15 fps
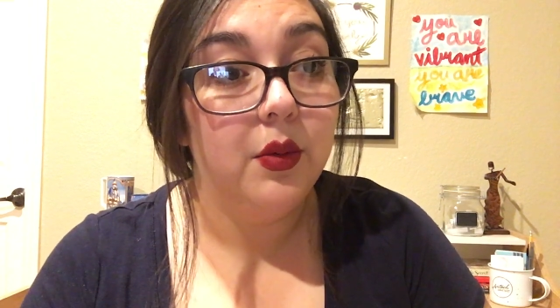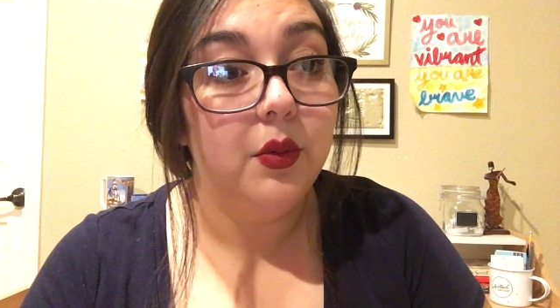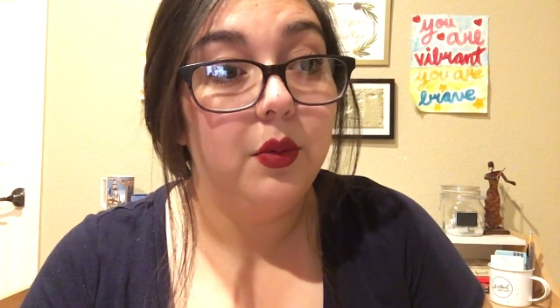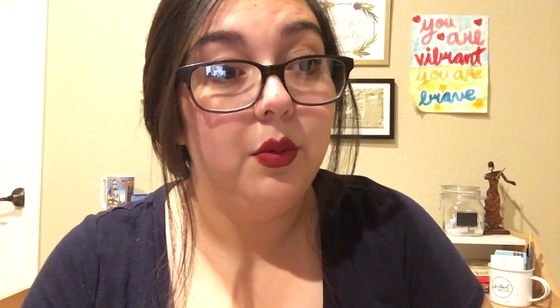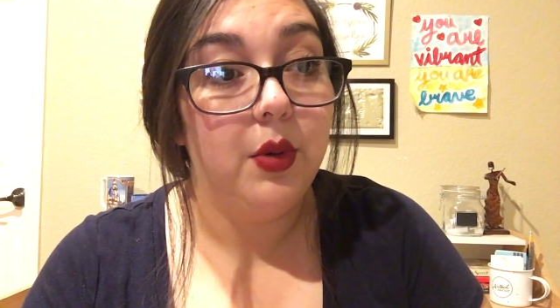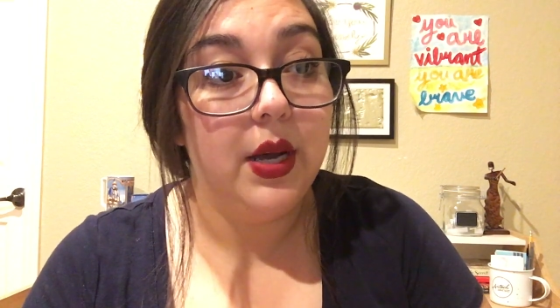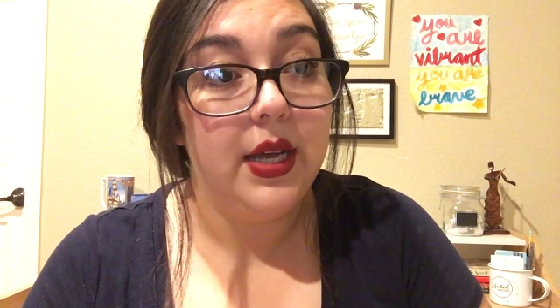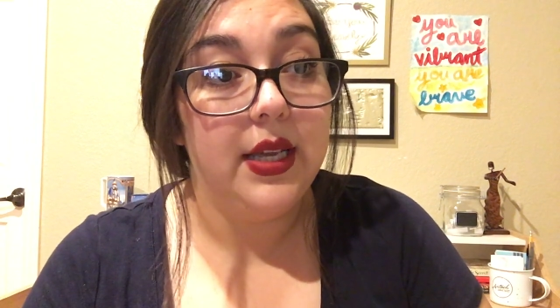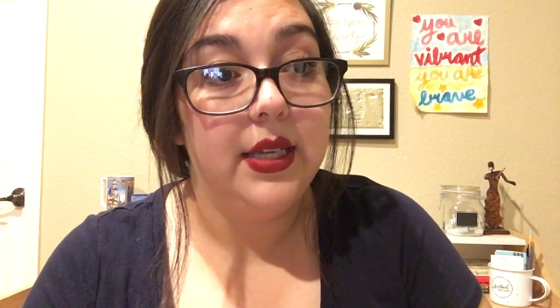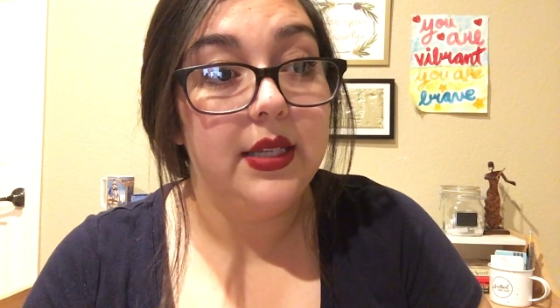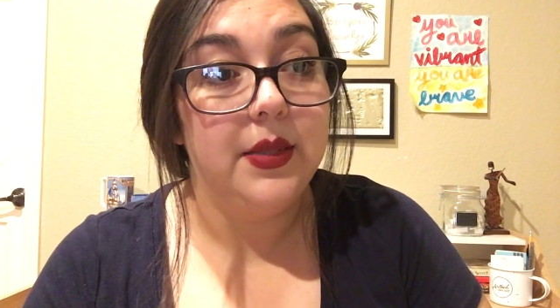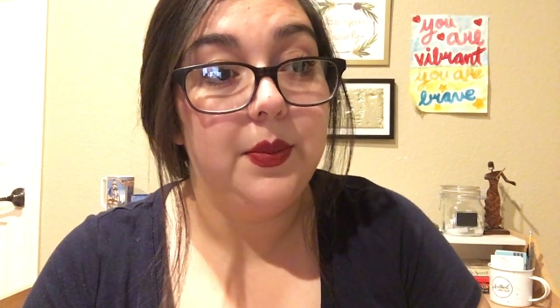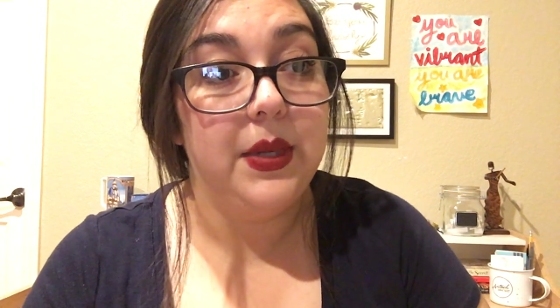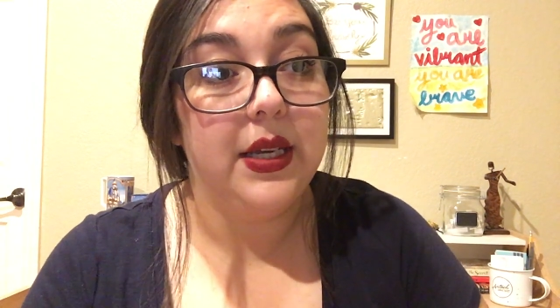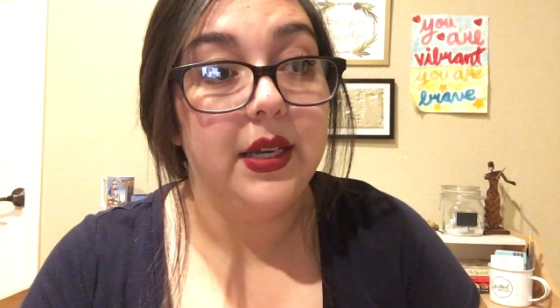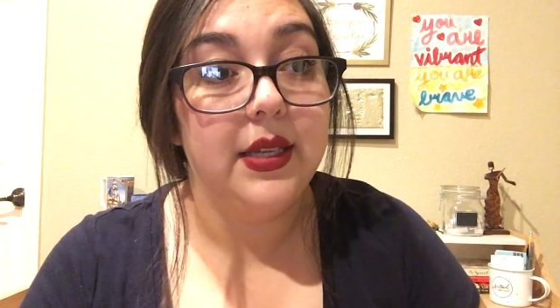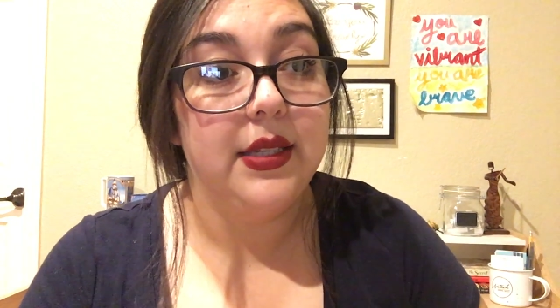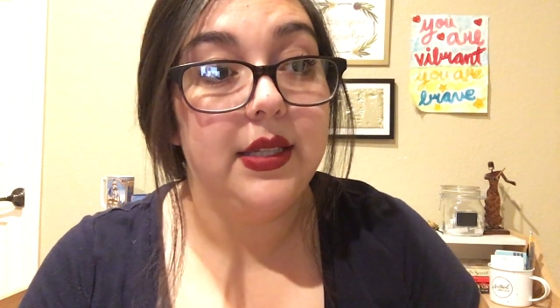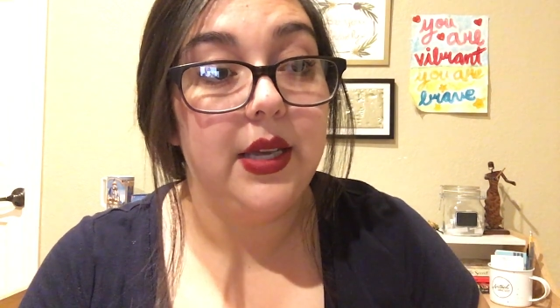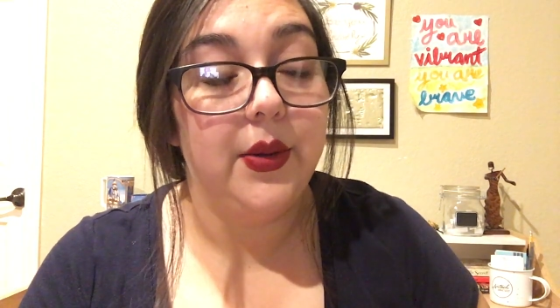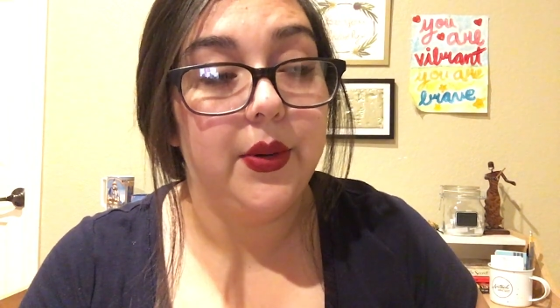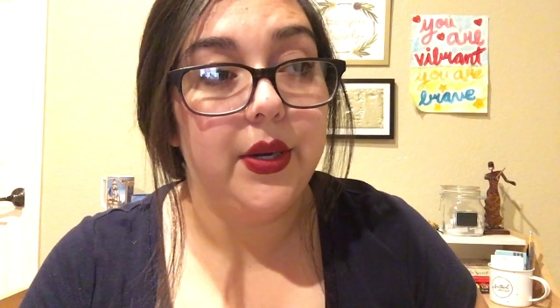was because
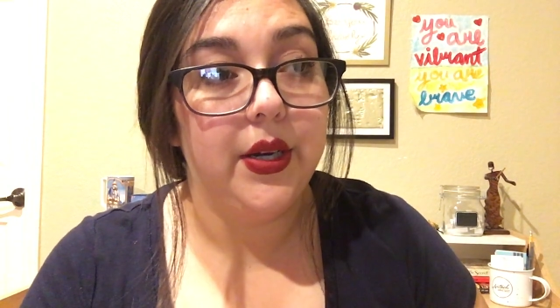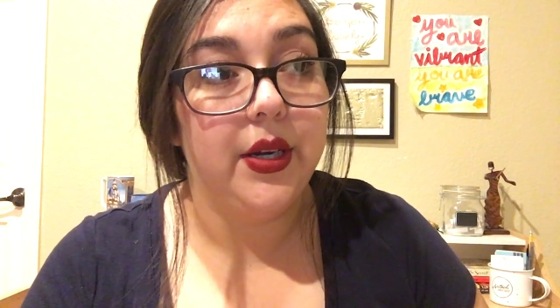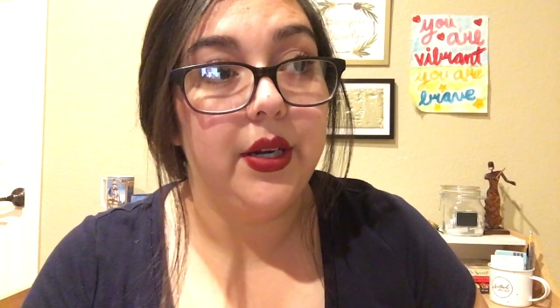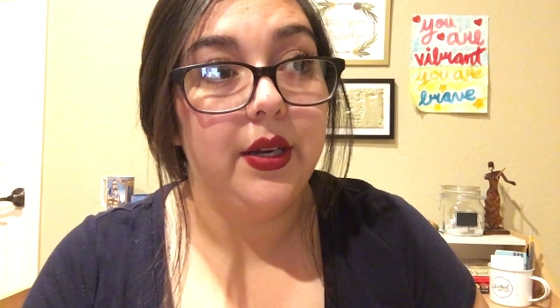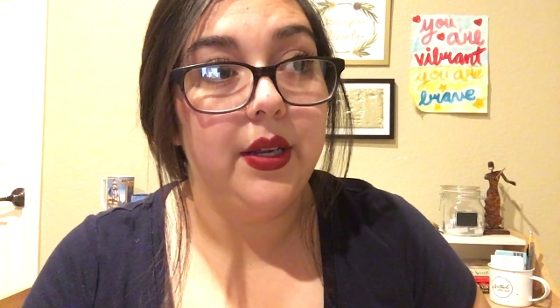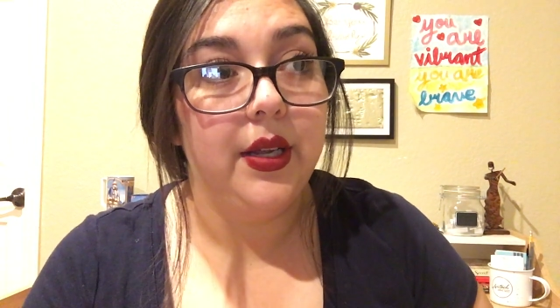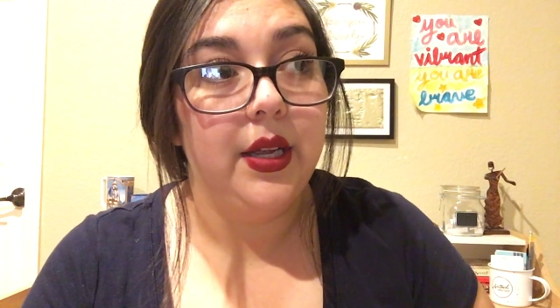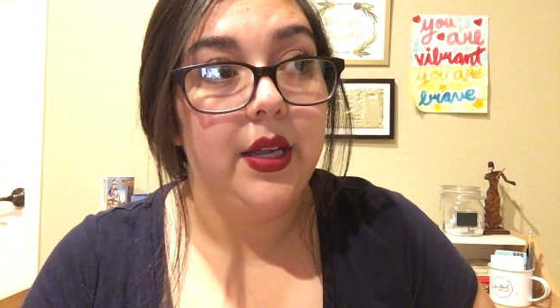they were